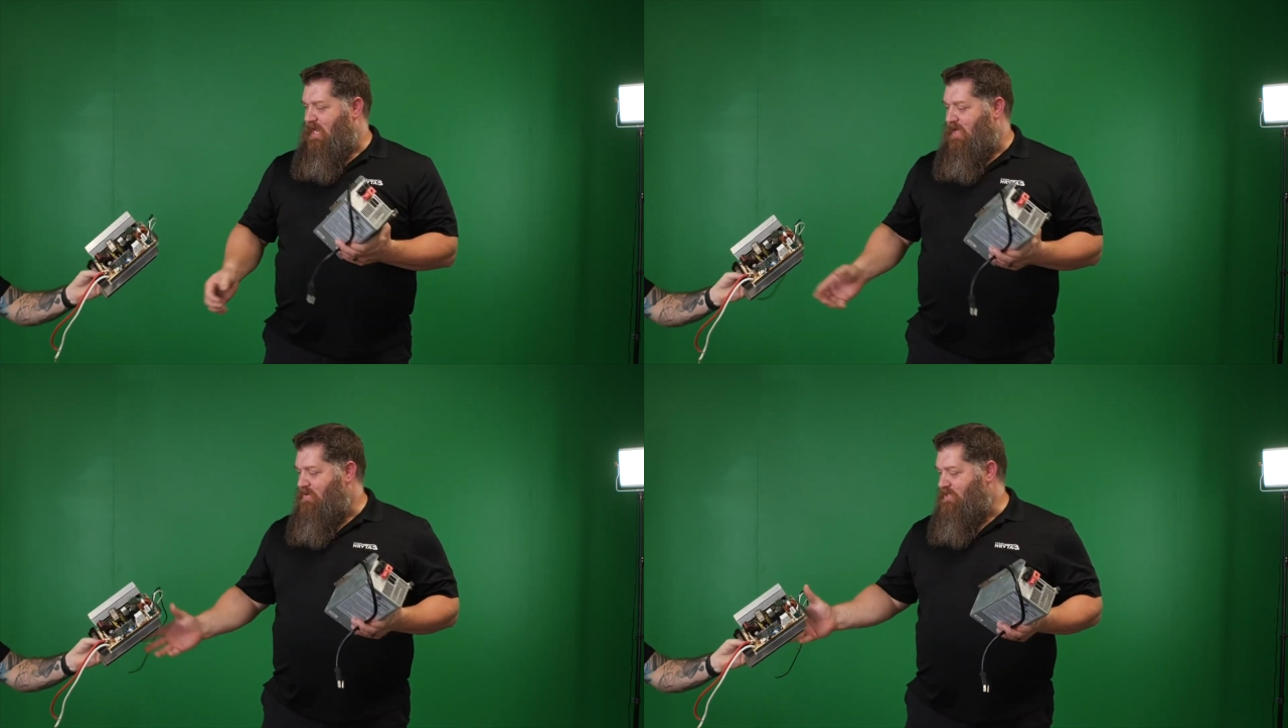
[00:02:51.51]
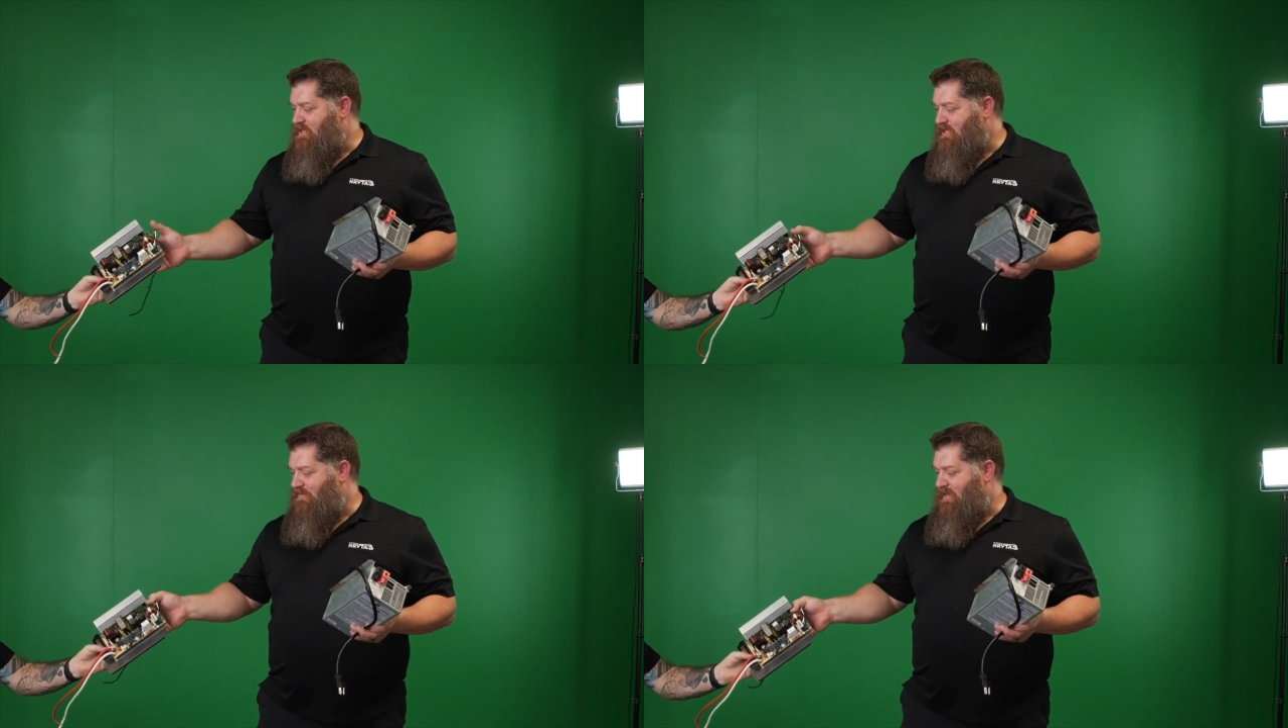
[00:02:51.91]
Any
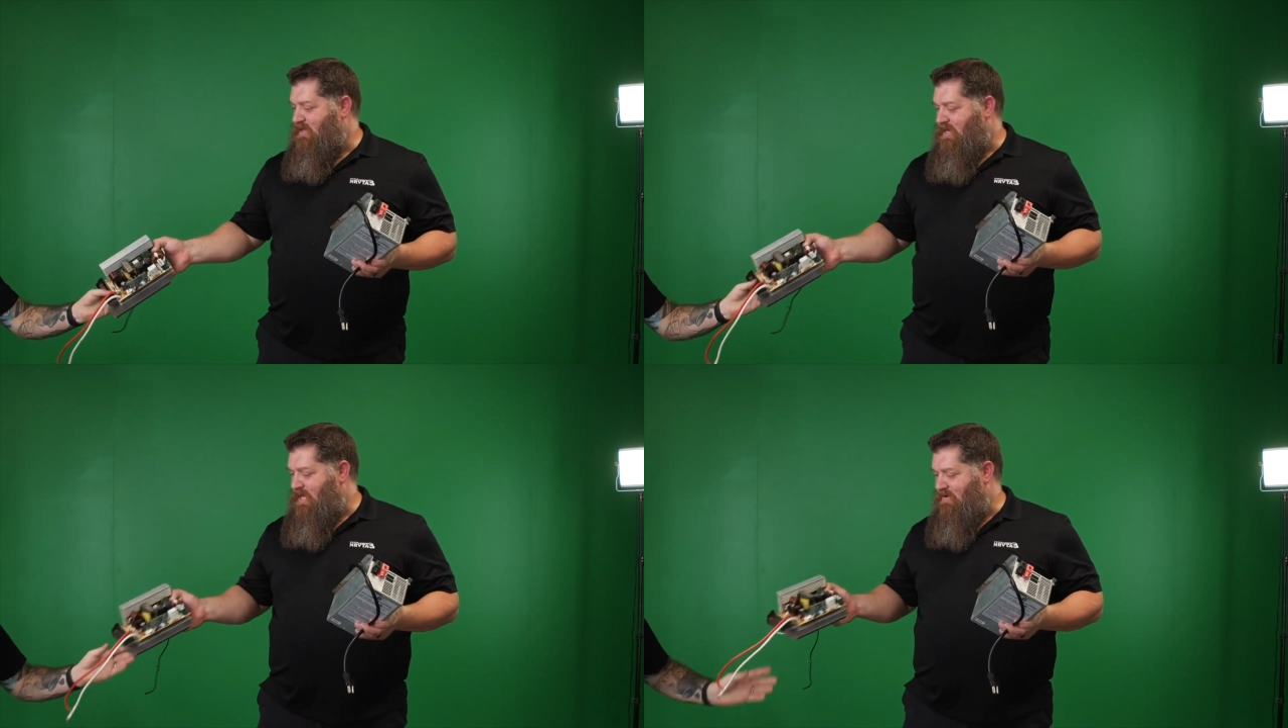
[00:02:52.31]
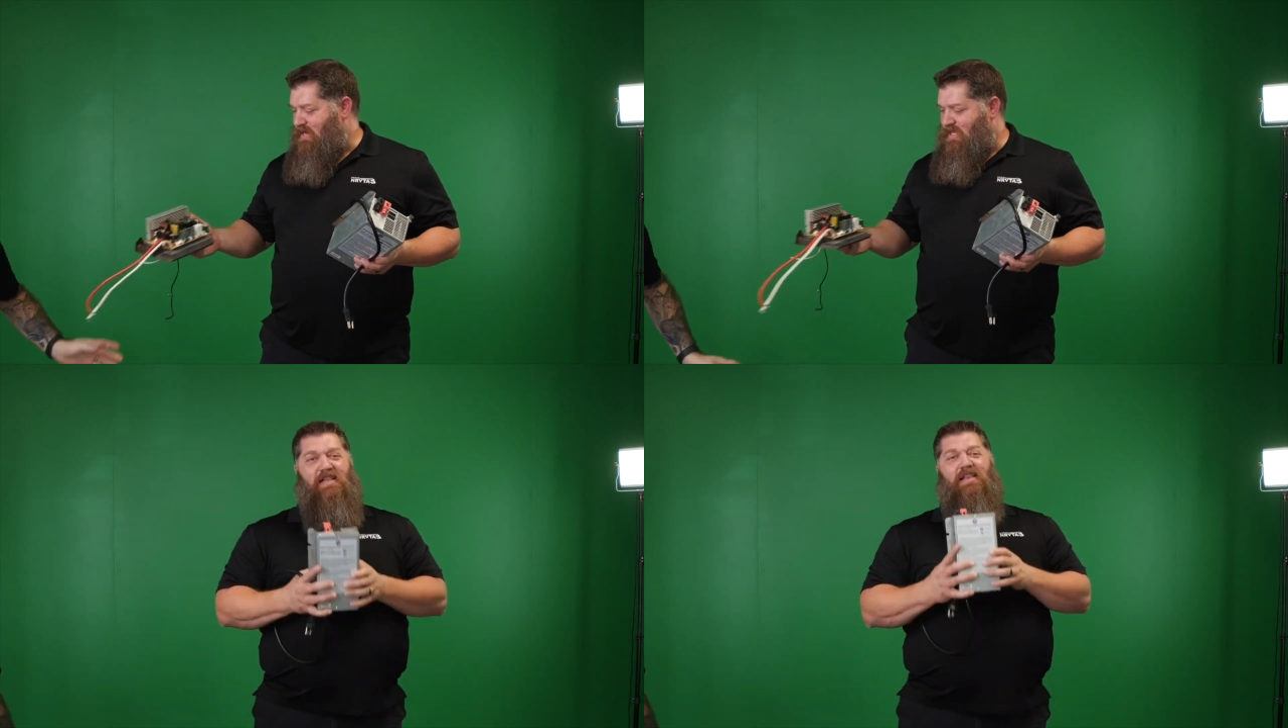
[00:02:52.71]
questions in the peanut
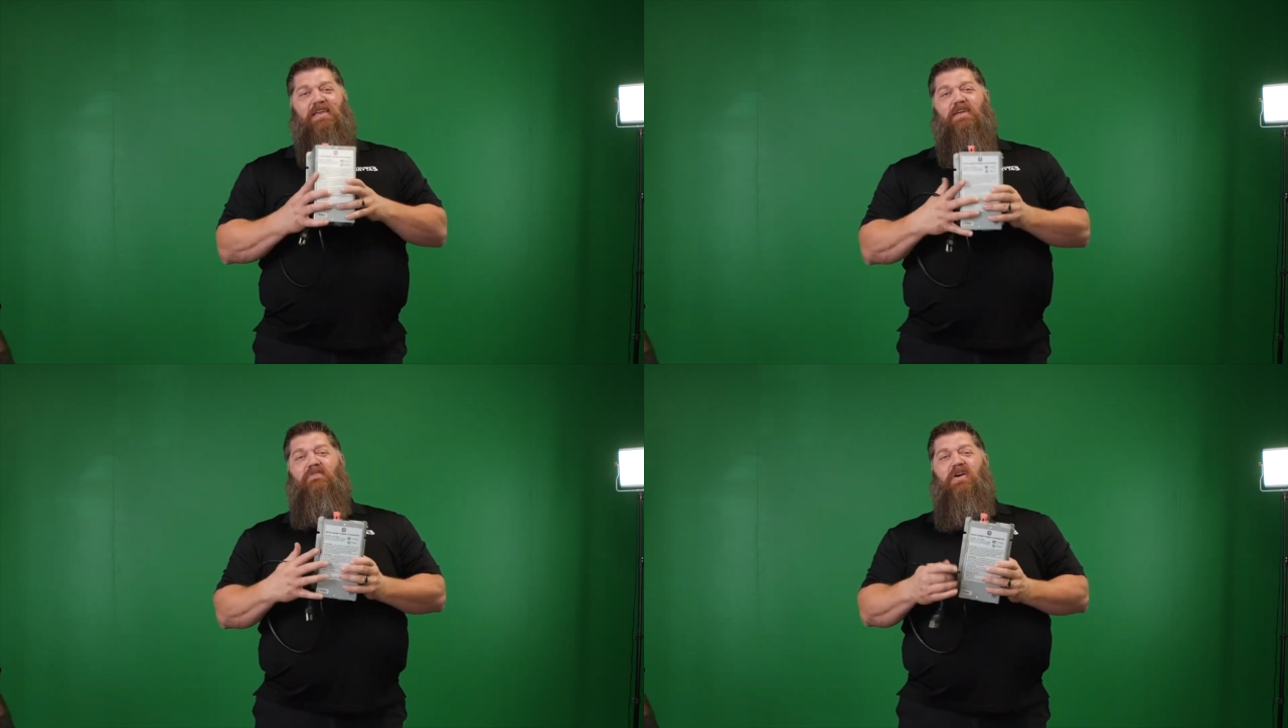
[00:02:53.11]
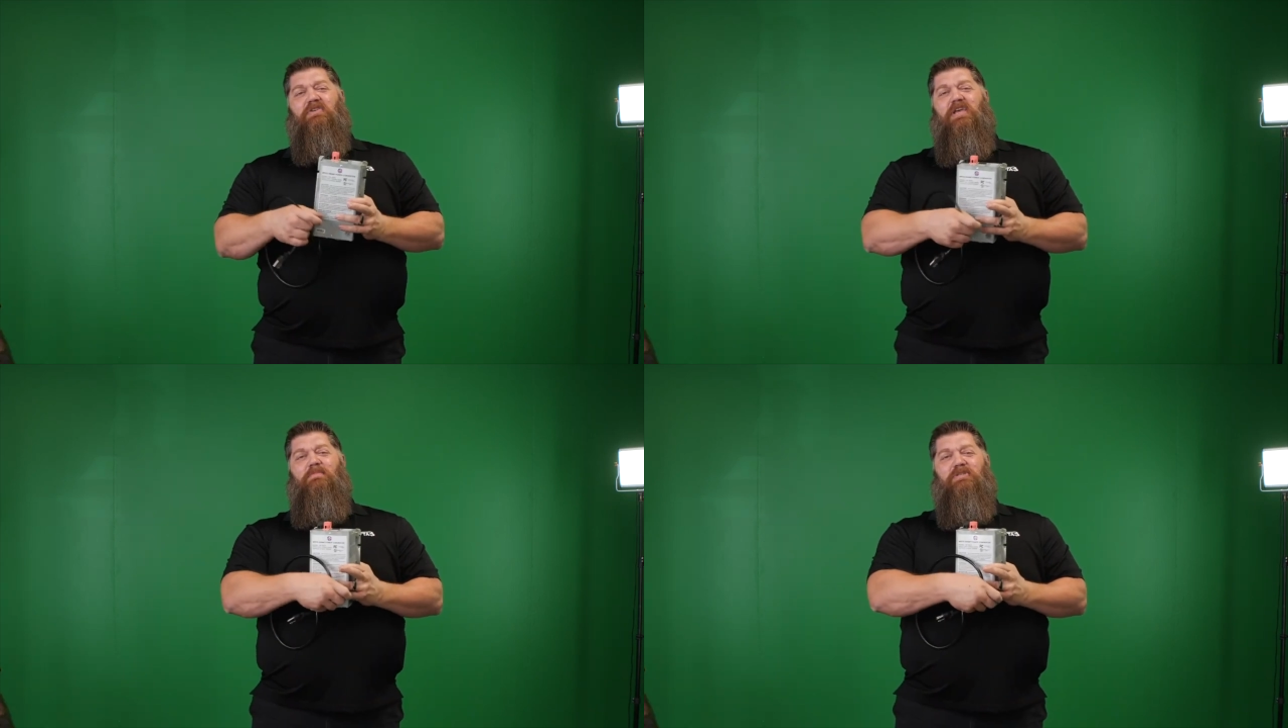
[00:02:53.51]
gallery?
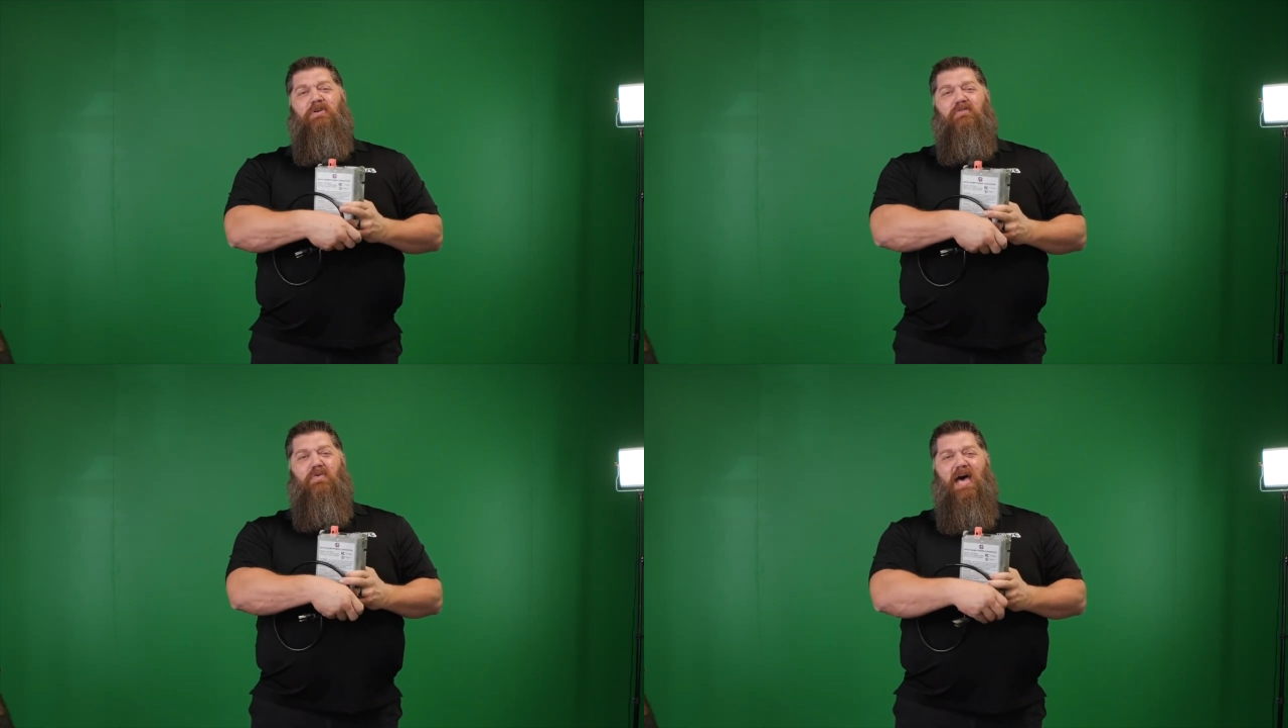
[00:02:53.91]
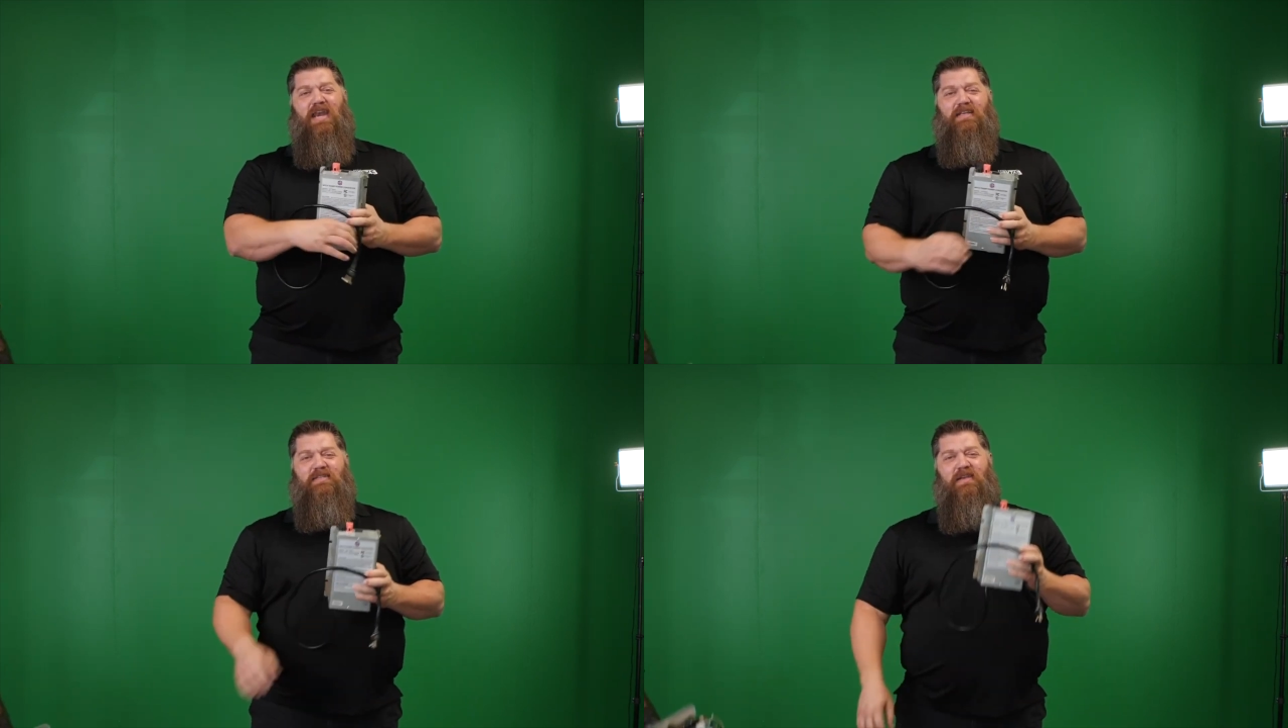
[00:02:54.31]
Converters come in two
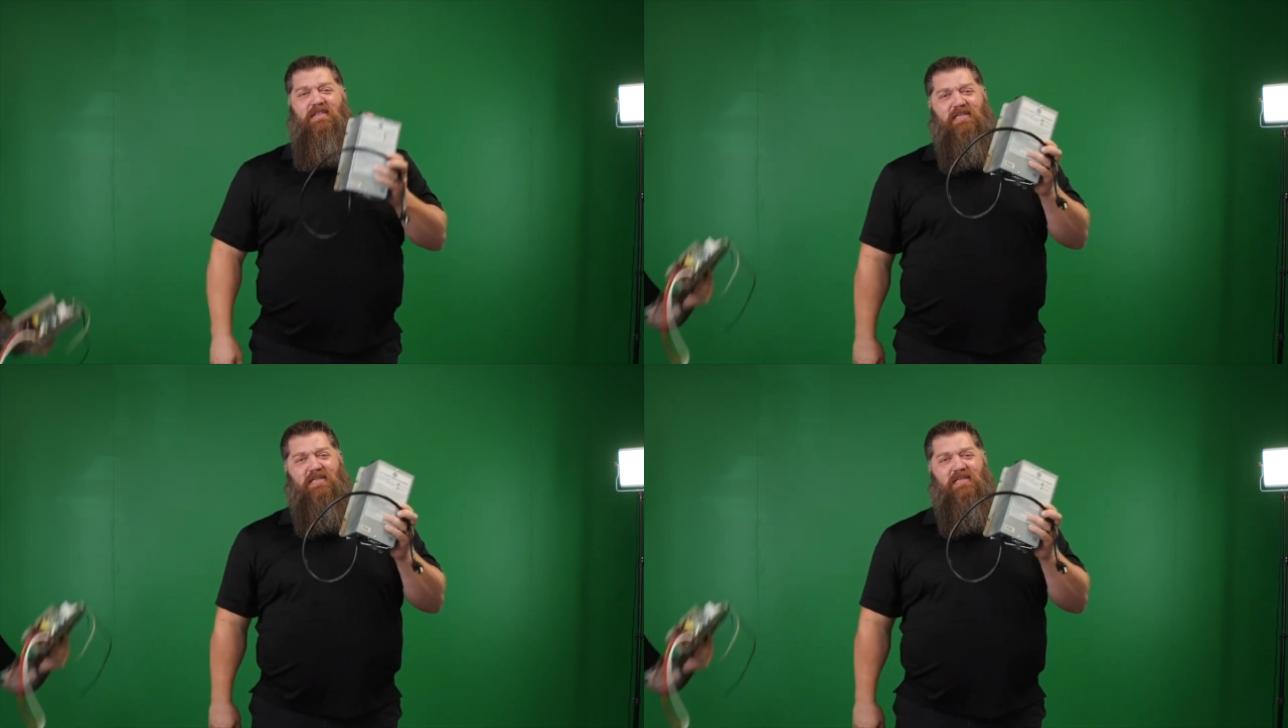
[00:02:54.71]
varieties.